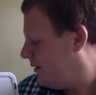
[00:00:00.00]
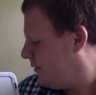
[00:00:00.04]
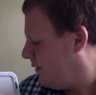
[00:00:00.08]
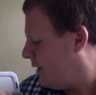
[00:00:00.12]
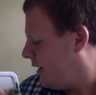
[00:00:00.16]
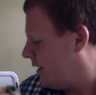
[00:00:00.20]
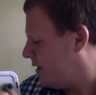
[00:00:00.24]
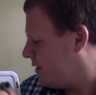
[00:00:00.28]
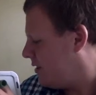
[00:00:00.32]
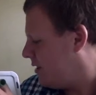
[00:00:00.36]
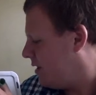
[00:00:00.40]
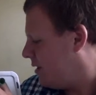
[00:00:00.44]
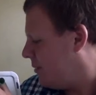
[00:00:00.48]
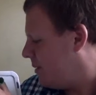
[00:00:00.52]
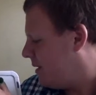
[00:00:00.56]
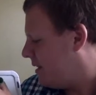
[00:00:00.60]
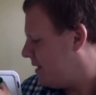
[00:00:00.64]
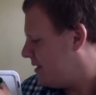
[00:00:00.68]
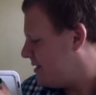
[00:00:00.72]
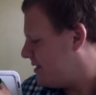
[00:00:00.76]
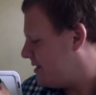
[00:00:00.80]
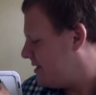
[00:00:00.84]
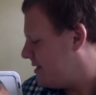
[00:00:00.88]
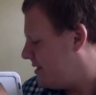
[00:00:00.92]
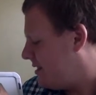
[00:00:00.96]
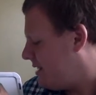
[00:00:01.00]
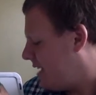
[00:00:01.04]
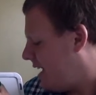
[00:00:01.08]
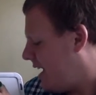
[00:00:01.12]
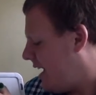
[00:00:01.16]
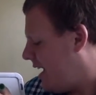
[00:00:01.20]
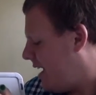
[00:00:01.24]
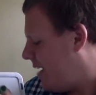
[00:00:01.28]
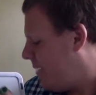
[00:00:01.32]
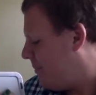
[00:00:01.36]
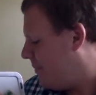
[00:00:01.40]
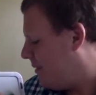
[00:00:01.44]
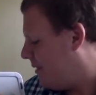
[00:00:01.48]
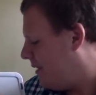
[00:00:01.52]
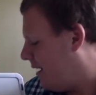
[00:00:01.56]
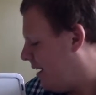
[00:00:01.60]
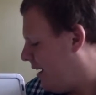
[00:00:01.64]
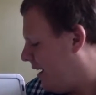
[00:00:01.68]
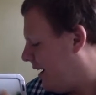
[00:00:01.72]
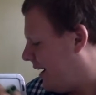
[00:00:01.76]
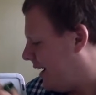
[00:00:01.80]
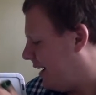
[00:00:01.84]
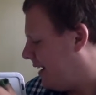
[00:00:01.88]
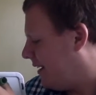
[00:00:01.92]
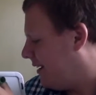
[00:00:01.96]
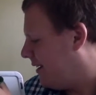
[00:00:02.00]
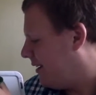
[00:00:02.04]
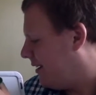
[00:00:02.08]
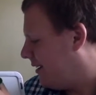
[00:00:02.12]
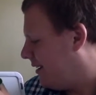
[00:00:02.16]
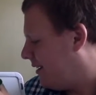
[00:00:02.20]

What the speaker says: Right, it's going to be the same line